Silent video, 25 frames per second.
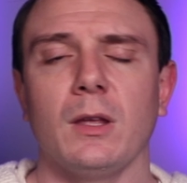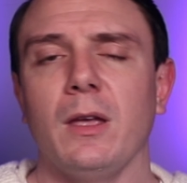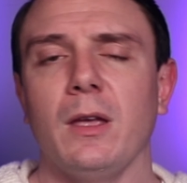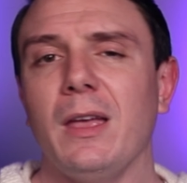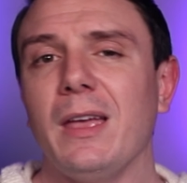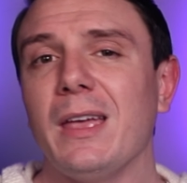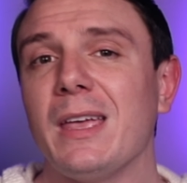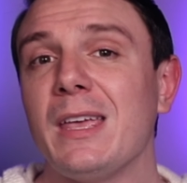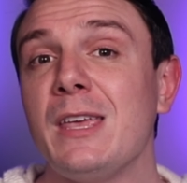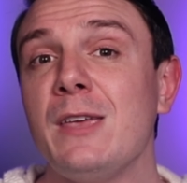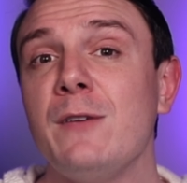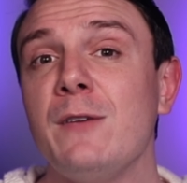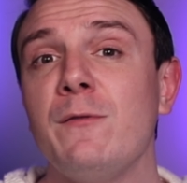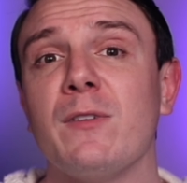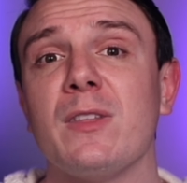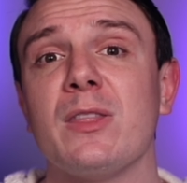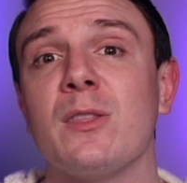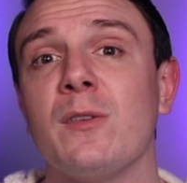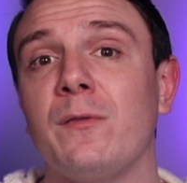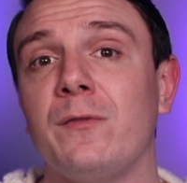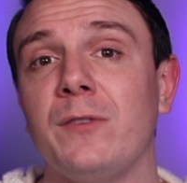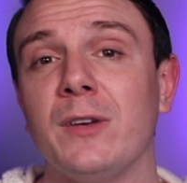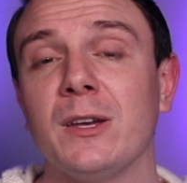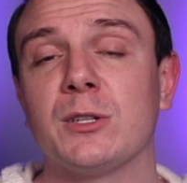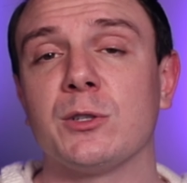Even the
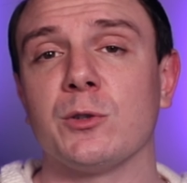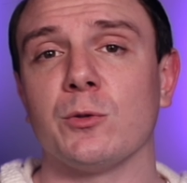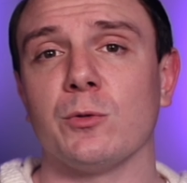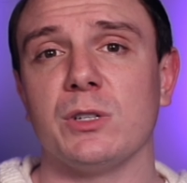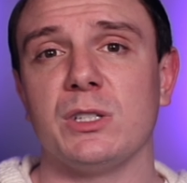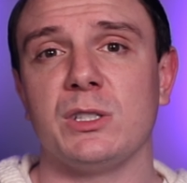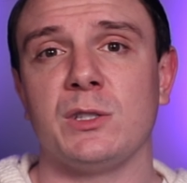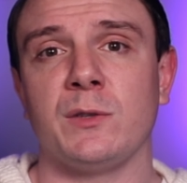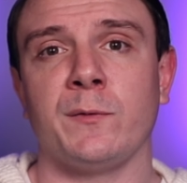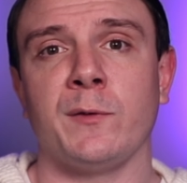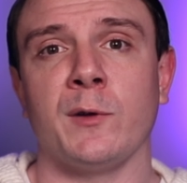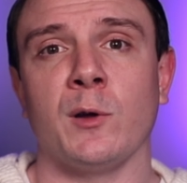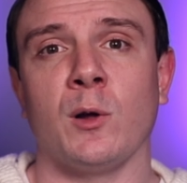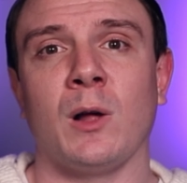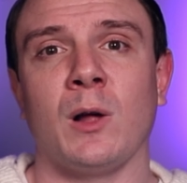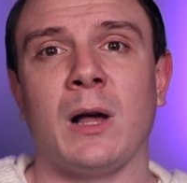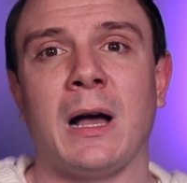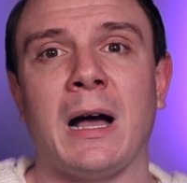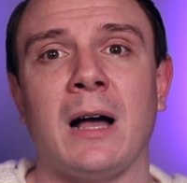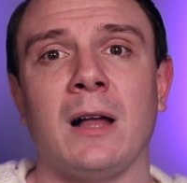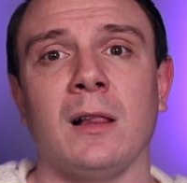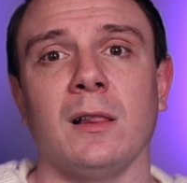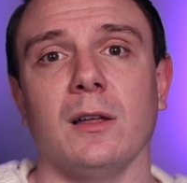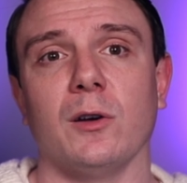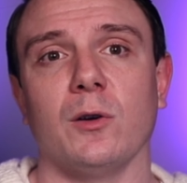victories feel
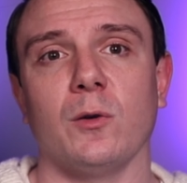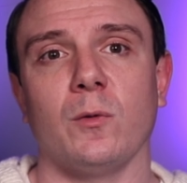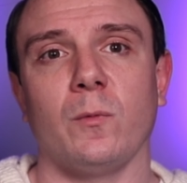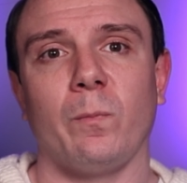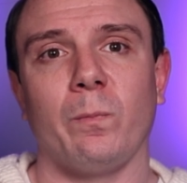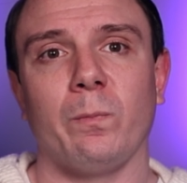hollow.